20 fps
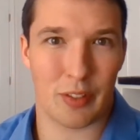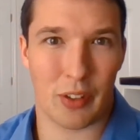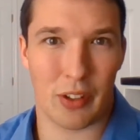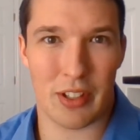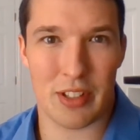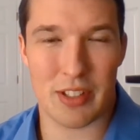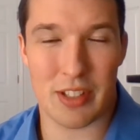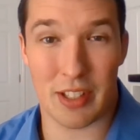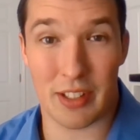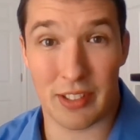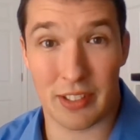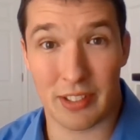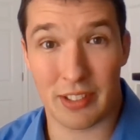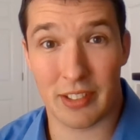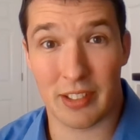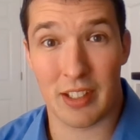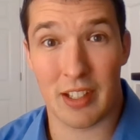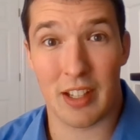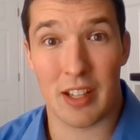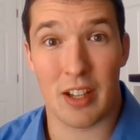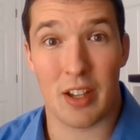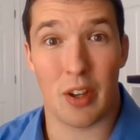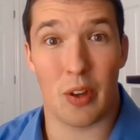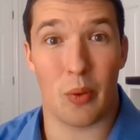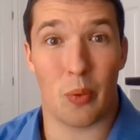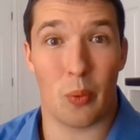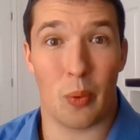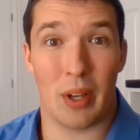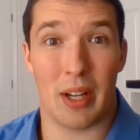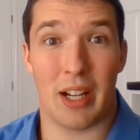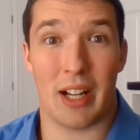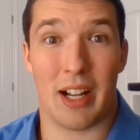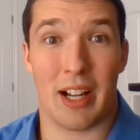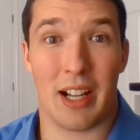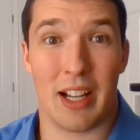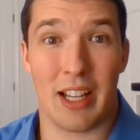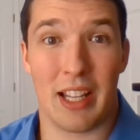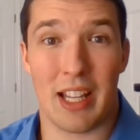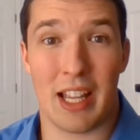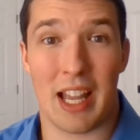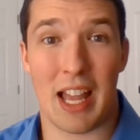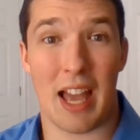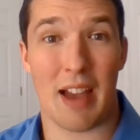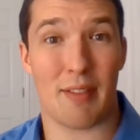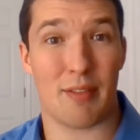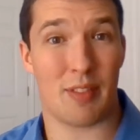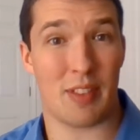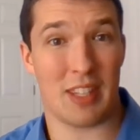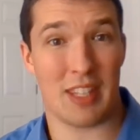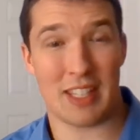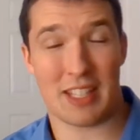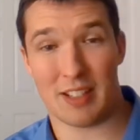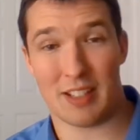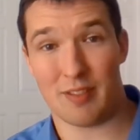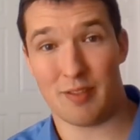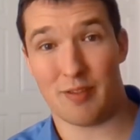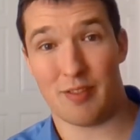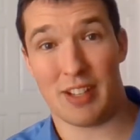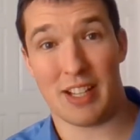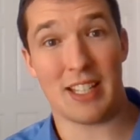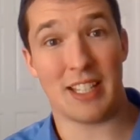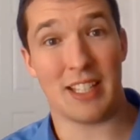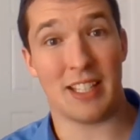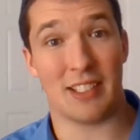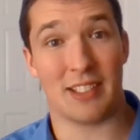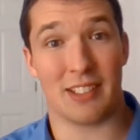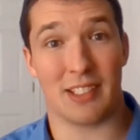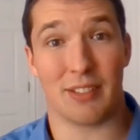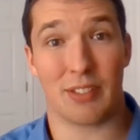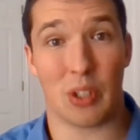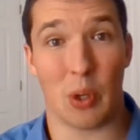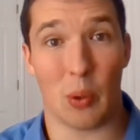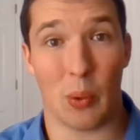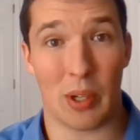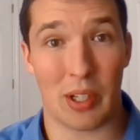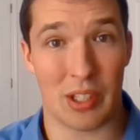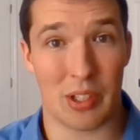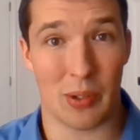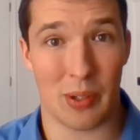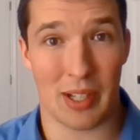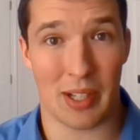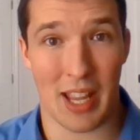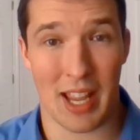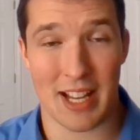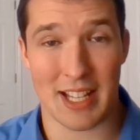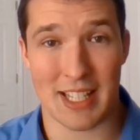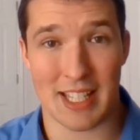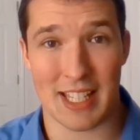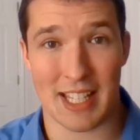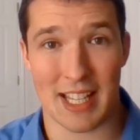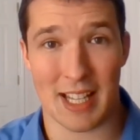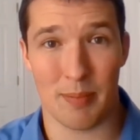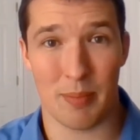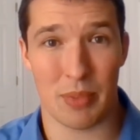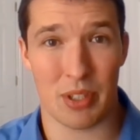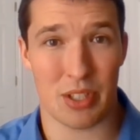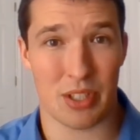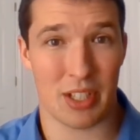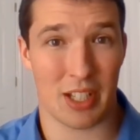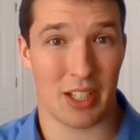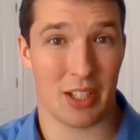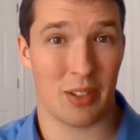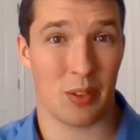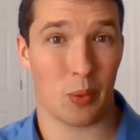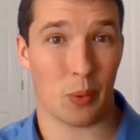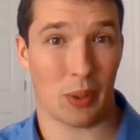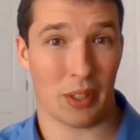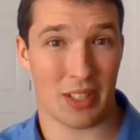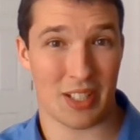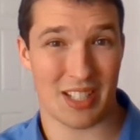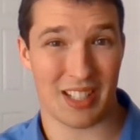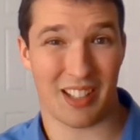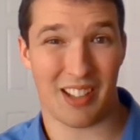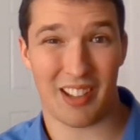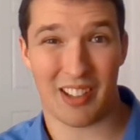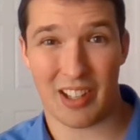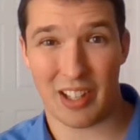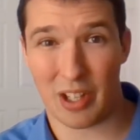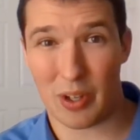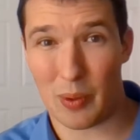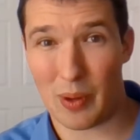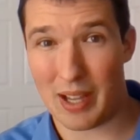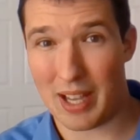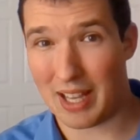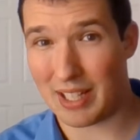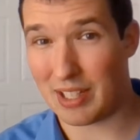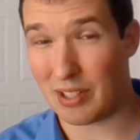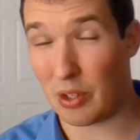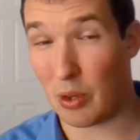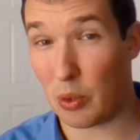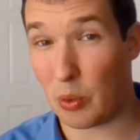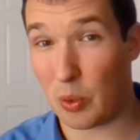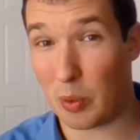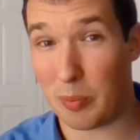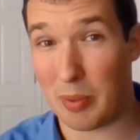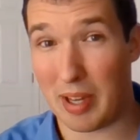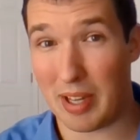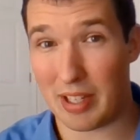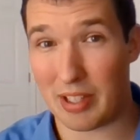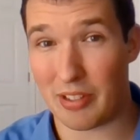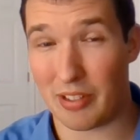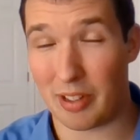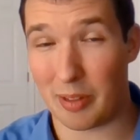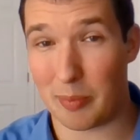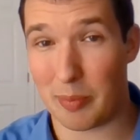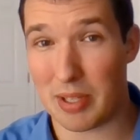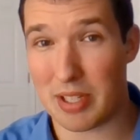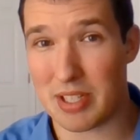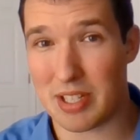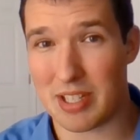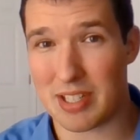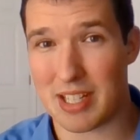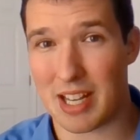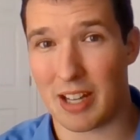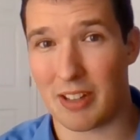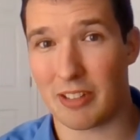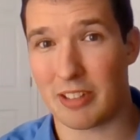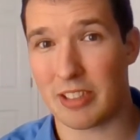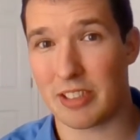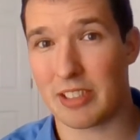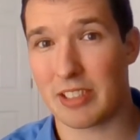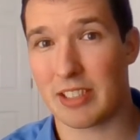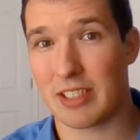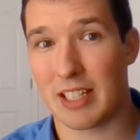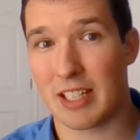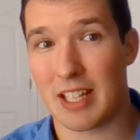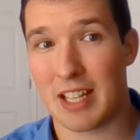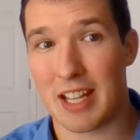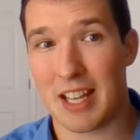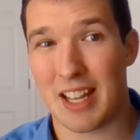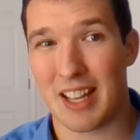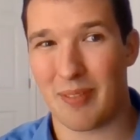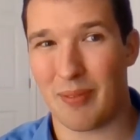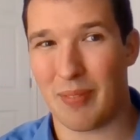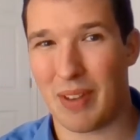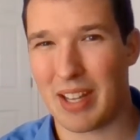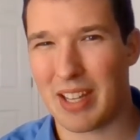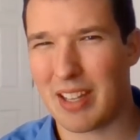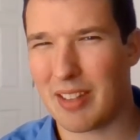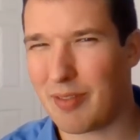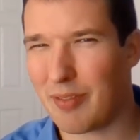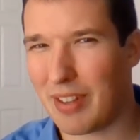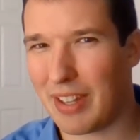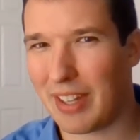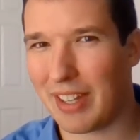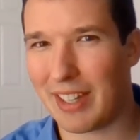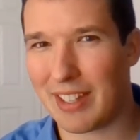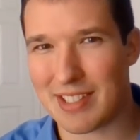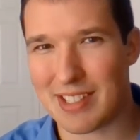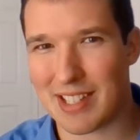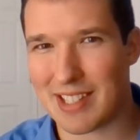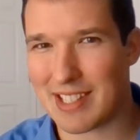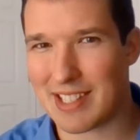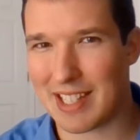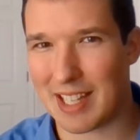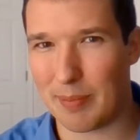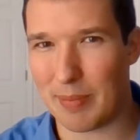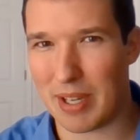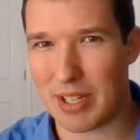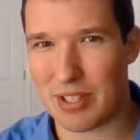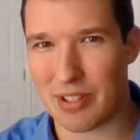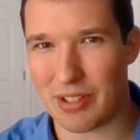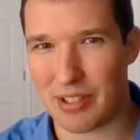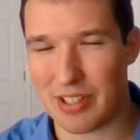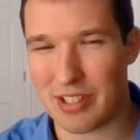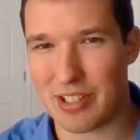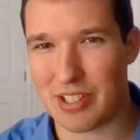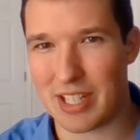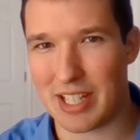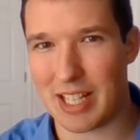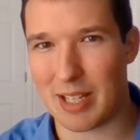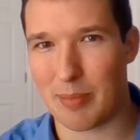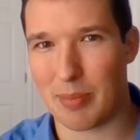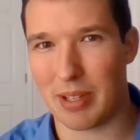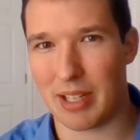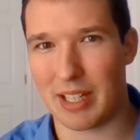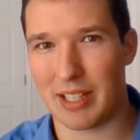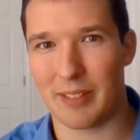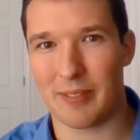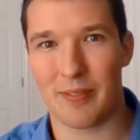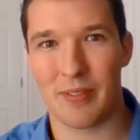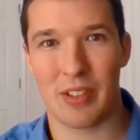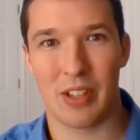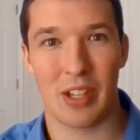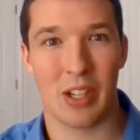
For instance, when I have the convenience of going to an ATM machine, whereas long ago I had to go to a bank during business hours, my convenience doesn't get measured in GDP.